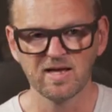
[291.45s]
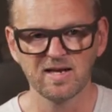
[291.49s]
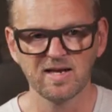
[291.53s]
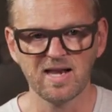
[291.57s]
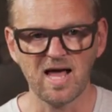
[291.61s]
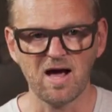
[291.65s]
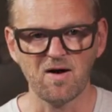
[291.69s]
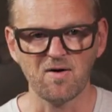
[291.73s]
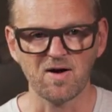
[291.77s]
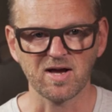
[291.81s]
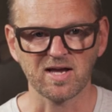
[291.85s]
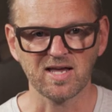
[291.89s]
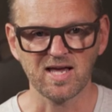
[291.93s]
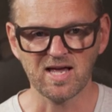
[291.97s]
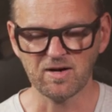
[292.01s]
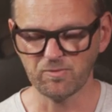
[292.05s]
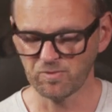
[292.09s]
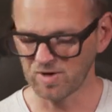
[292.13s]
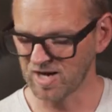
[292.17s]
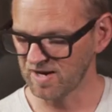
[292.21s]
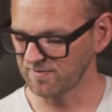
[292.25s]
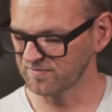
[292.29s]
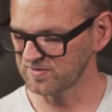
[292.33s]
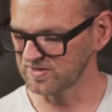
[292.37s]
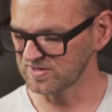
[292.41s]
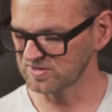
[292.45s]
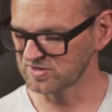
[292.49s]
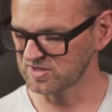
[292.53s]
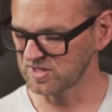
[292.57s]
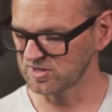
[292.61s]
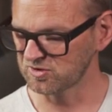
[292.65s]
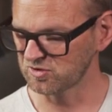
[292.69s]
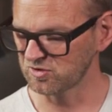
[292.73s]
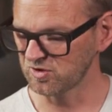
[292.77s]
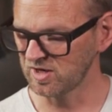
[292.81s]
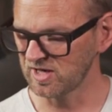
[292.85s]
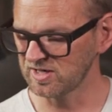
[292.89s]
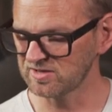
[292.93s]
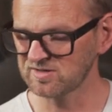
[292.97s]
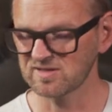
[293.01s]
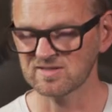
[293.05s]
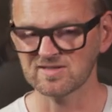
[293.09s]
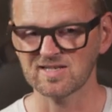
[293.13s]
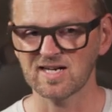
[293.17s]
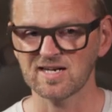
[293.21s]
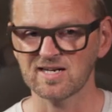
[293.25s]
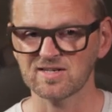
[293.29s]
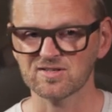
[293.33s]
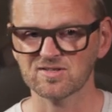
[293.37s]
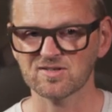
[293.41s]
Now again, we have this situation
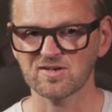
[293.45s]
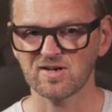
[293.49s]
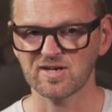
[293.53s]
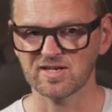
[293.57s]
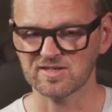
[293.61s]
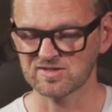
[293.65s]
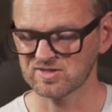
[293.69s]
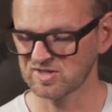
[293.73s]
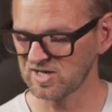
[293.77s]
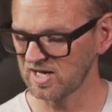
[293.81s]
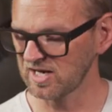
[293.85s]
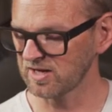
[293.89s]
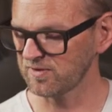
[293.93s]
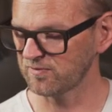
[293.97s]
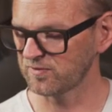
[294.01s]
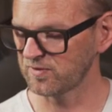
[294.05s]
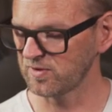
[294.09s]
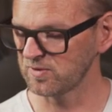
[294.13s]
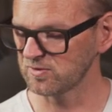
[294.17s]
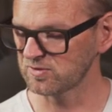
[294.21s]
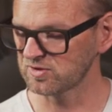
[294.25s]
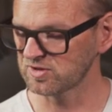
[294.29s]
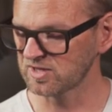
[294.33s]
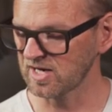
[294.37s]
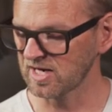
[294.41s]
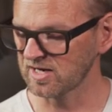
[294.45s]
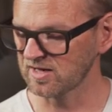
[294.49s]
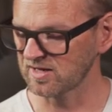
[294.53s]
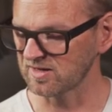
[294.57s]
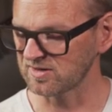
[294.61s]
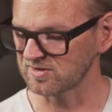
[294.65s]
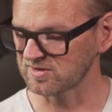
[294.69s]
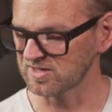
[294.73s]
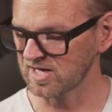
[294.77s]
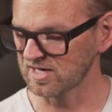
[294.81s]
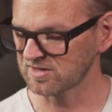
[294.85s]
that it's gonna take a few seconds.